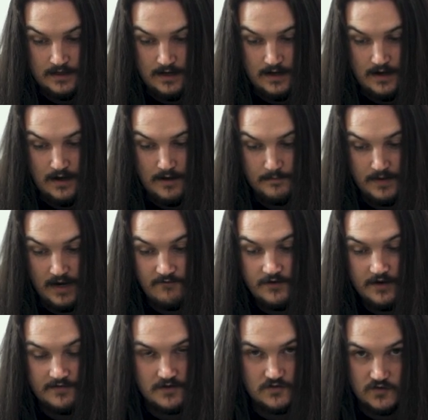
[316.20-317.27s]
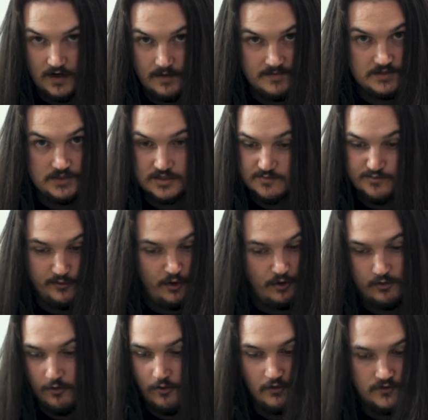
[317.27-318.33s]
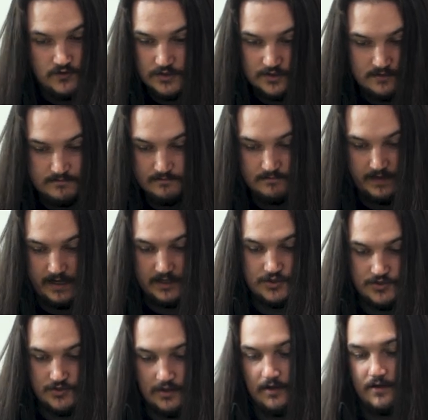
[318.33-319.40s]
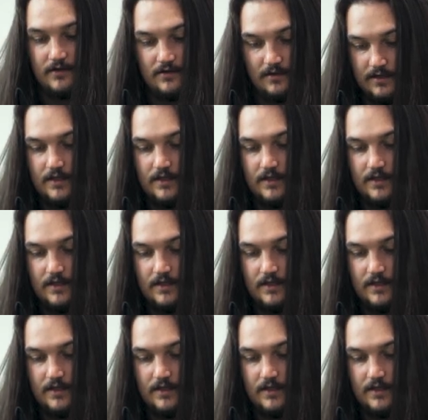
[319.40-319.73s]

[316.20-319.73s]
Every other time it's just block or just extra